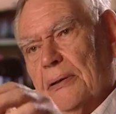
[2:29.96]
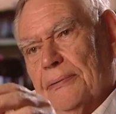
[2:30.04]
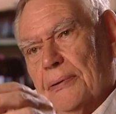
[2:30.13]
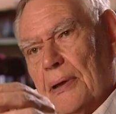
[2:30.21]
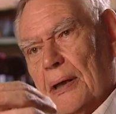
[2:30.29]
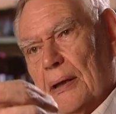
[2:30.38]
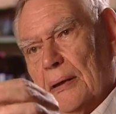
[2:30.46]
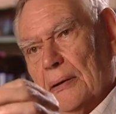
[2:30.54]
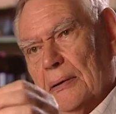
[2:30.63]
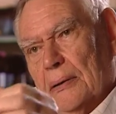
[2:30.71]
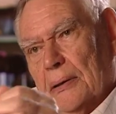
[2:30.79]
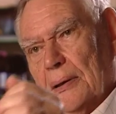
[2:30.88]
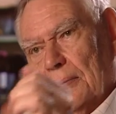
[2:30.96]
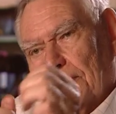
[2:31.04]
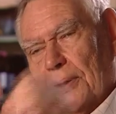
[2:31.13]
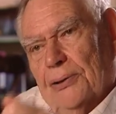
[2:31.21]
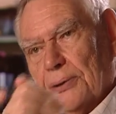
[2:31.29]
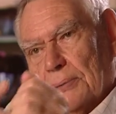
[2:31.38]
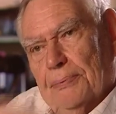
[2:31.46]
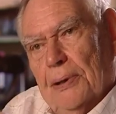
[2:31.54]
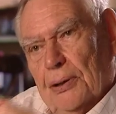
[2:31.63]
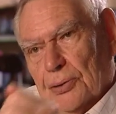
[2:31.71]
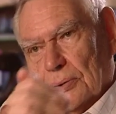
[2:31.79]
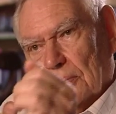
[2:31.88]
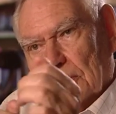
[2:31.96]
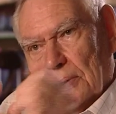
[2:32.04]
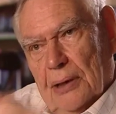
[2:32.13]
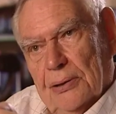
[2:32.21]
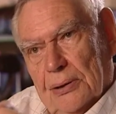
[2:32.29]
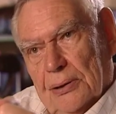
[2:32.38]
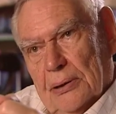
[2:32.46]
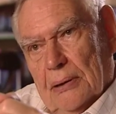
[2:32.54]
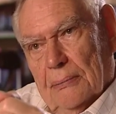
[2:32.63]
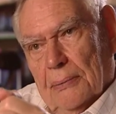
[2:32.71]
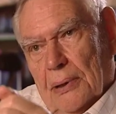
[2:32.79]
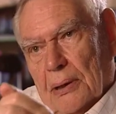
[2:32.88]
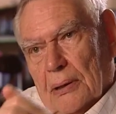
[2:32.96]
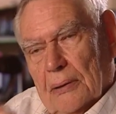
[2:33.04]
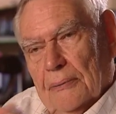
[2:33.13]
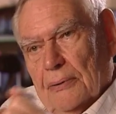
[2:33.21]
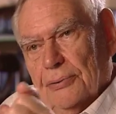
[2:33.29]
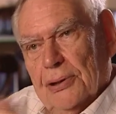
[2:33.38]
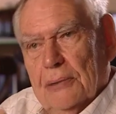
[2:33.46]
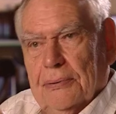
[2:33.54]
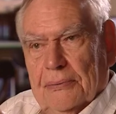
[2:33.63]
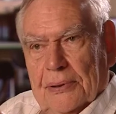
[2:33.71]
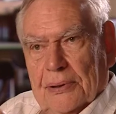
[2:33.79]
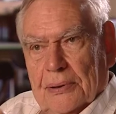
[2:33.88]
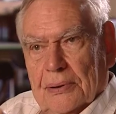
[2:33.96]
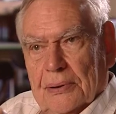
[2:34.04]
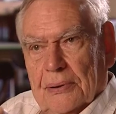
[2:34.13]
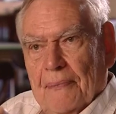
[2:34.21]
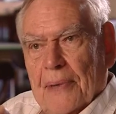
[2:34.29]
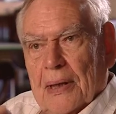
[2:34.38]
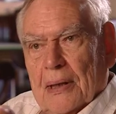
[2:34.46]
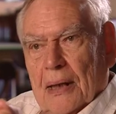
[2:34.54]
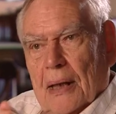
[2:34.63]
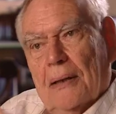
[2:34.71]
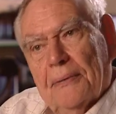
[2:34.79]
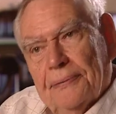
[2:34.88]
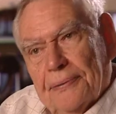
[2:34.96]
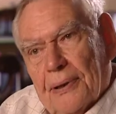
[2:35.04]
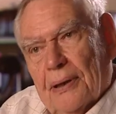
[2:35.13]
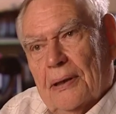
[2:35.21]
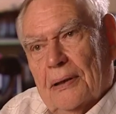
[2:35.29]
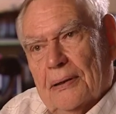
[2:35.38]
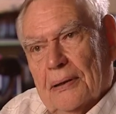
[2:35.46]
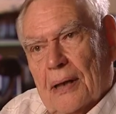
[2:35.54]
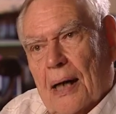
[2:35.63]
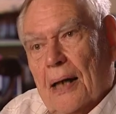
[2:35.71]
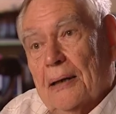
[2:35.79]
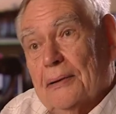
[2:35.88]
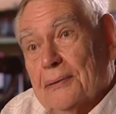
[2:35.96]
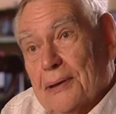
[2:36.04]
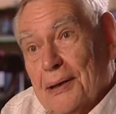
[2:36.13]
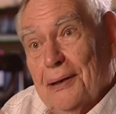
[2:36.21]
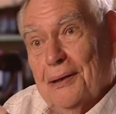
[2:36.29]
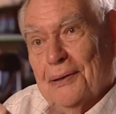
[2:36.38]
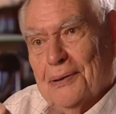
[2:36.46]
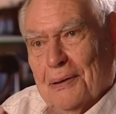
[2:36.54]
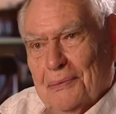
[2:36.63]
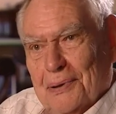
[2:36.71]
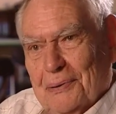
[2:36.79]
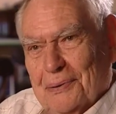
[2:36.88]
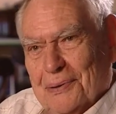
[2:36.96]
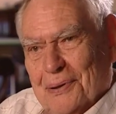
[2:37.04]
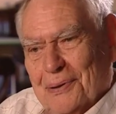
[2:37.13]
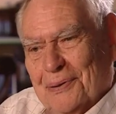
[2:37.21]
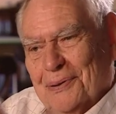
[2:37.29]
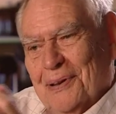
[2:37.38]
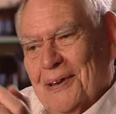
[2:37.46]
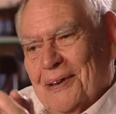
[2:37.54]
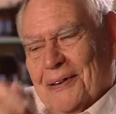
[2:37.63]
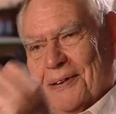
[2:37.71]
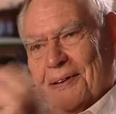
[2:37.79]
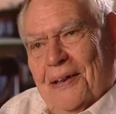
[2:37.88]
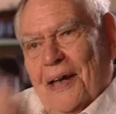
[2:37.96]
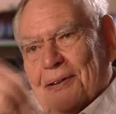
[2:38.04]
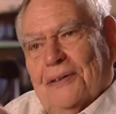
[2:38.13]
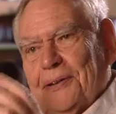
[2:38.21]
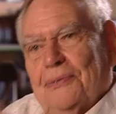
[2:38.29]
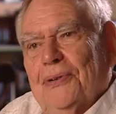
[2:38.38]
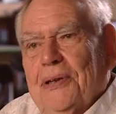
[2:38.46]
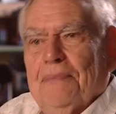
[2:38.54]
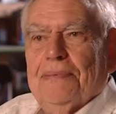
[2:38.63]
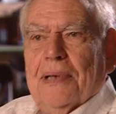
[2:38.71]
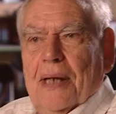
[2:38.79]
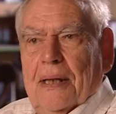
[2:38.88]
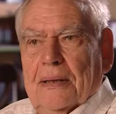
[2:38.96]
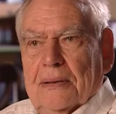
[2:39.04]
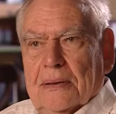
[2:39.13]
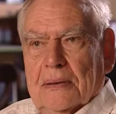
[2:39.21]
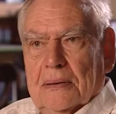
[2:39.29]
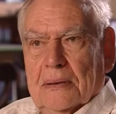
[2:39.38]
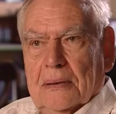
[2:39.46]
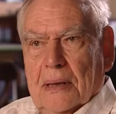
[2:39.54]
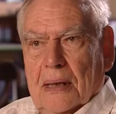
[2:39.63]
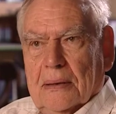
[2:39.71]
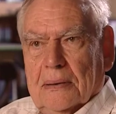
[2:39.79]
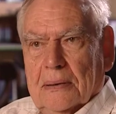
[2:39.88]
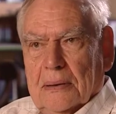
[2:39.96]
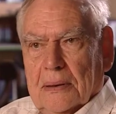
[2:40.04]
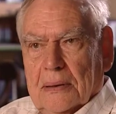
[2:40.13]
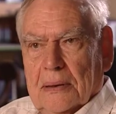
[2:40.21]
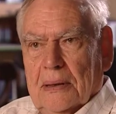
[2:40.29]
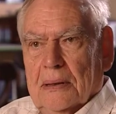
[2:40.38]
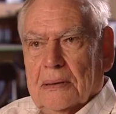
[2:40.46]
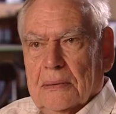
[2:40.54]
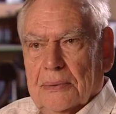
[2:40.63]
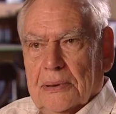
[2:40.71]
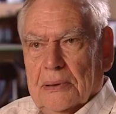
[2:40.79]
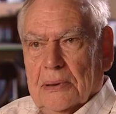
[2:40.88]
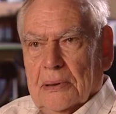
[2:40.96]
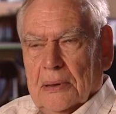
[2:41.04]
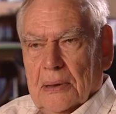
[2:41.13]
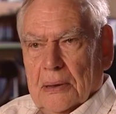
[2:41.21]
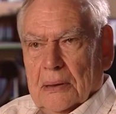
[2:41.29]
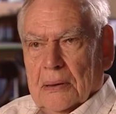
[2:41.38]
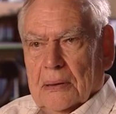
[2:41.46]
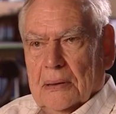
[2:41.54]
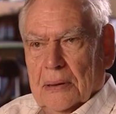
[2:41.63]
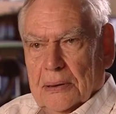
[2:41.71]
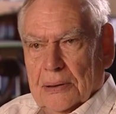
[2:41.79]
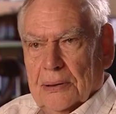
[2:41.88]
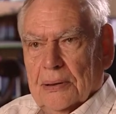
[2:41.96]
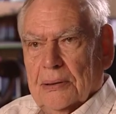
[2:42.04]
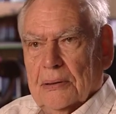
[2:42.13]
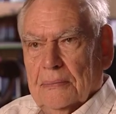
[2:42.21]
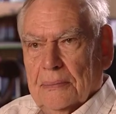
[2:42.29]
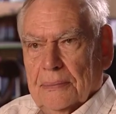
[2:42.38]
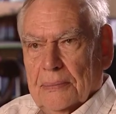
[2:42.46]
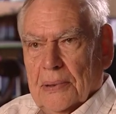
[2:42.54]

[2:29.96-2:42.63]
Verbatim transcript: if you like, the person-to-person relationship of supervisions. How far I T, as I believe it's called, can actually replace that intimate criticism